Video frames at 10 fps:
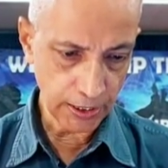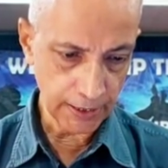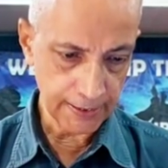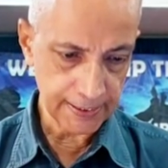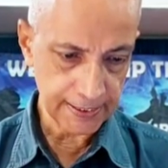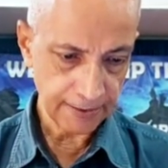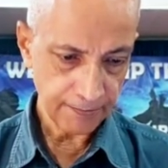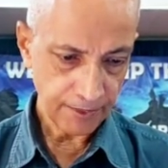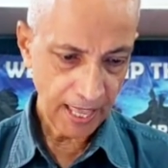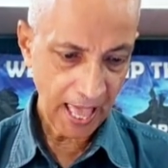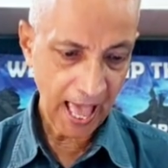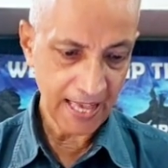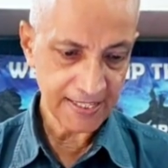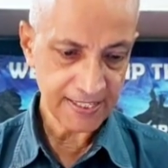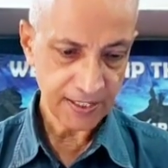cursed
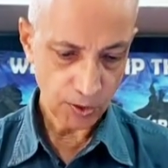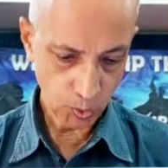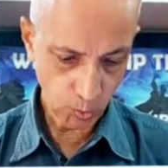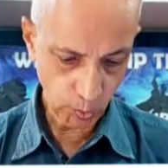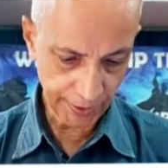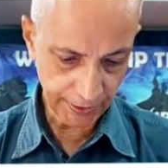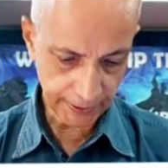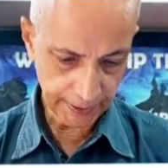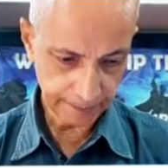has withered."